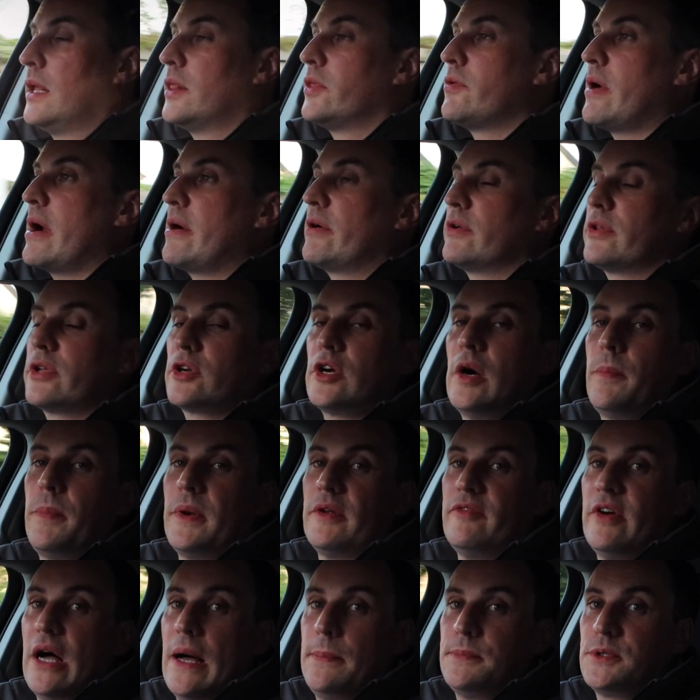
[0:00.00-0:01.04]
There are a
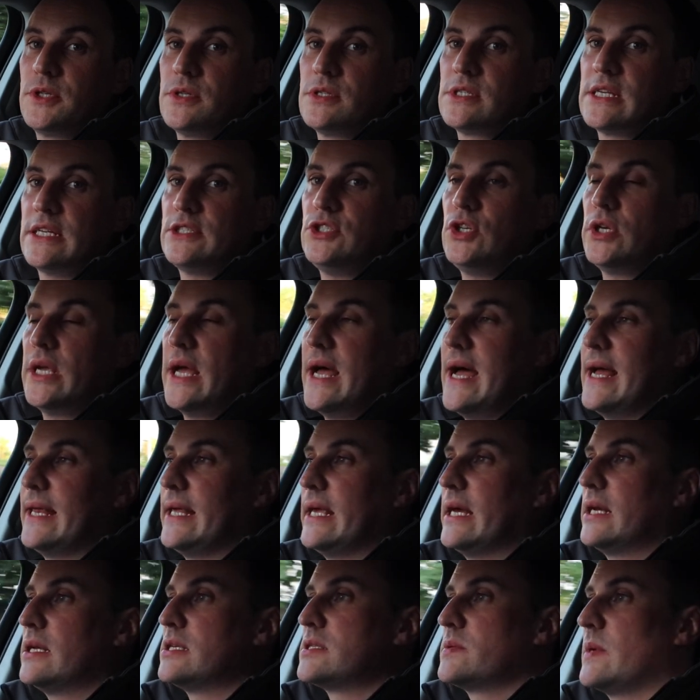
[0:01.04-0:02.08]
couple of options that you can
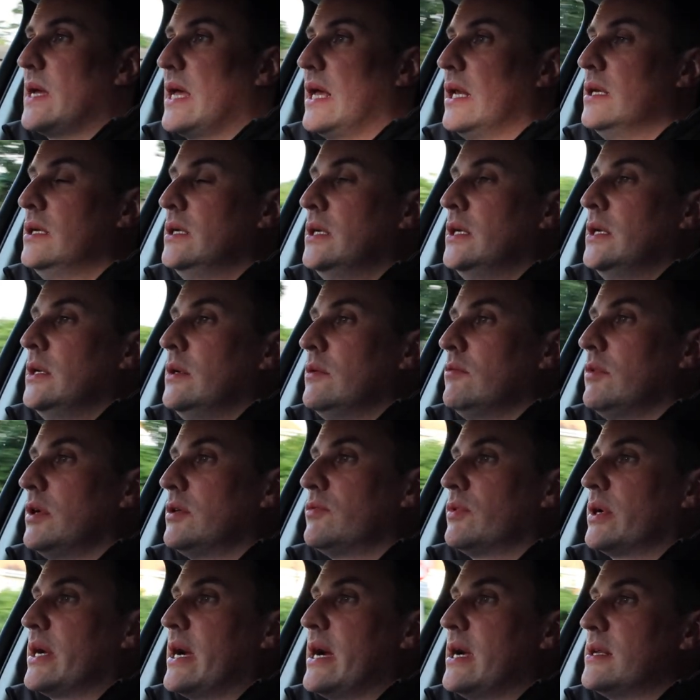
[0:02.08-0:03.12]
get as well
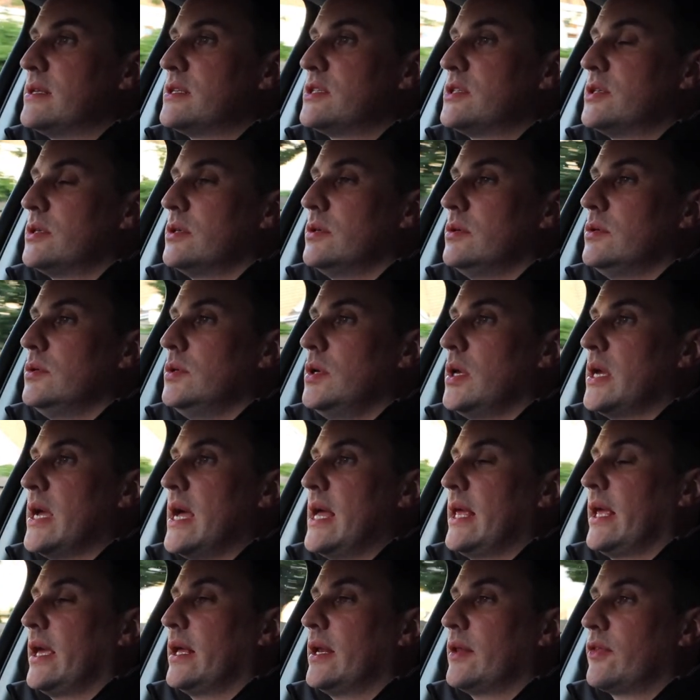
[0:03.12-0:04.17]
with regards to, you
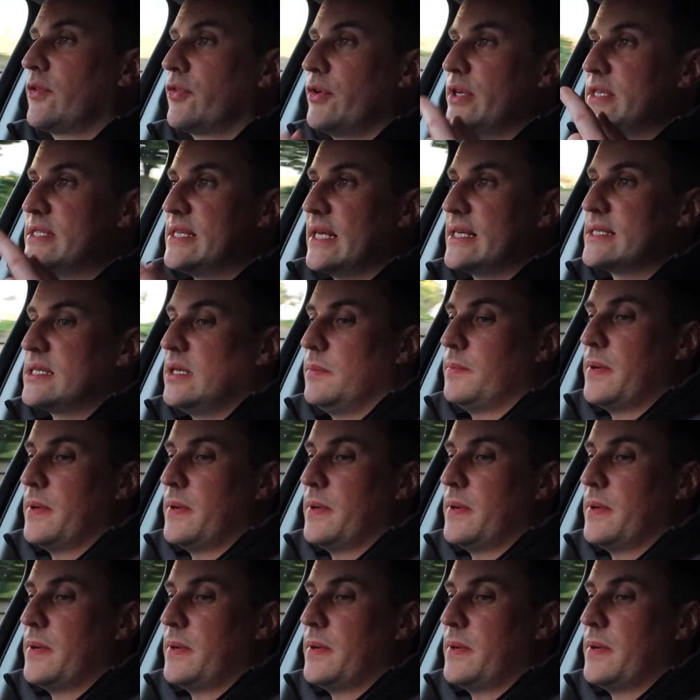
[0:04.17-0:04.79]
can get a 360